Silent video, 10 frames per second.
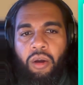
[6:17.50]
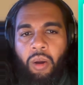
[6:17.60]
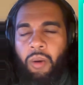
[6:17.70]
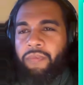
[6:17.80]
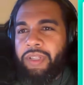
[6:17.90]

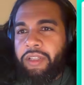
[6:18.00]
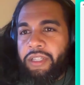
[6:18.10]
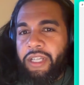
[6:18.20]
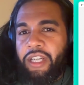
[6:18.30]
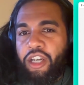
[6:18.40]
hopefully
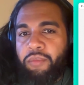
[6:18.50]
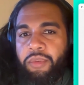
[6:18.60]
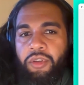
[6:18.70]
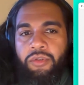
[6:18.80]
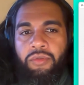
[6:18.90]
this can help
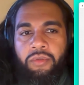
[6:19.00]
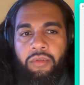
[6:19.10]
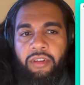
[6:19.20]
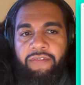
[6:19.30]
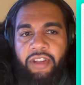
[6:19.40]
you
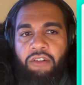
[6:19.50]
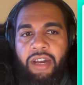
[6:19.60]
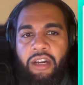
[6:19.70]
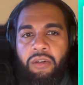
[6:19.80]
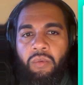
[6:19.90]

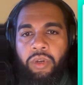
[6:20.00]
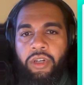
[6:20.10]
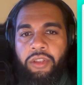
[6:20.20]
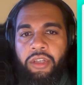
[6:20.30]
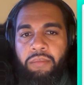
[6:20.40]
figure out
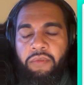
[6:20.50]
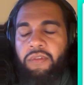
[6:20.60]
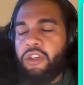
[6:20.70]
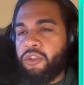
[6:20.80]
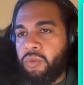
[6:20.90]
what are the
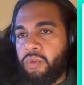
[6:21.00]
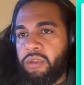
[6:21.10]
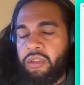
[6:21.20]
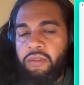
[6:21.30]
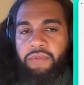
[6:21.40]
preferred
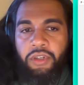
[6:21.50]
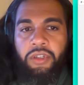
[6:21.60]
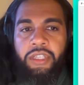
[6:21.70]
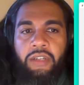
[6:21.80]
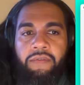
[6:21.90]
tools for
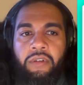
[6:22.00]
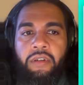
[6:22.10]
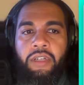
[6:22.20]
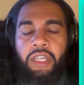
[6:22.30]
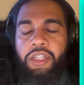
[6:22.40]
yourself
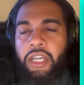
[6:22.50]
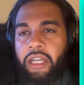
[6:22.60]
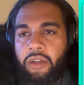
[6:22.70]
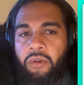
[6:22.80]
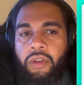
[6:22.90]
for each
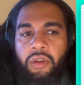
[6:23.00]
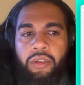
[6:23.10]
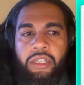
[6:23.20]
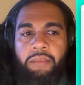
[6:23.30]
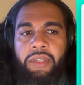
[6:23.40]
category
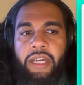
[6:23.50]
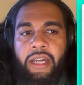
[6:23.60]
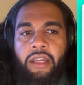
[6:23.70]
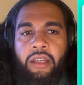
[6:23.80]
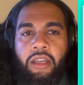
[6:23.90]
or
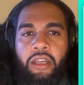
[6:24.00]
substack